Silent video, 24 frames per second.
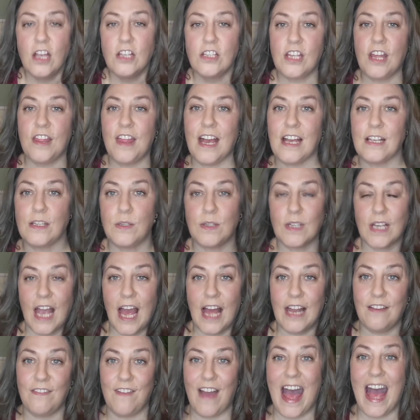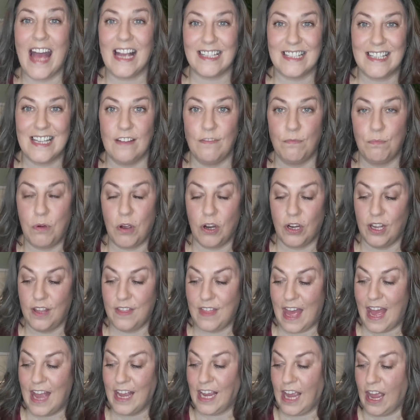So that's the kind of active
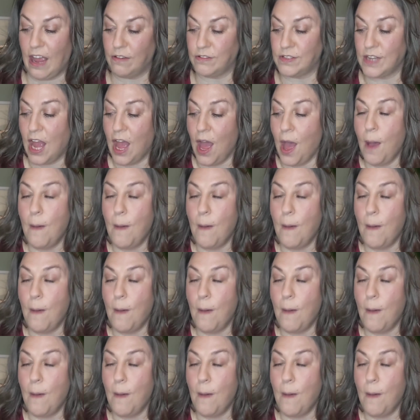product that I use.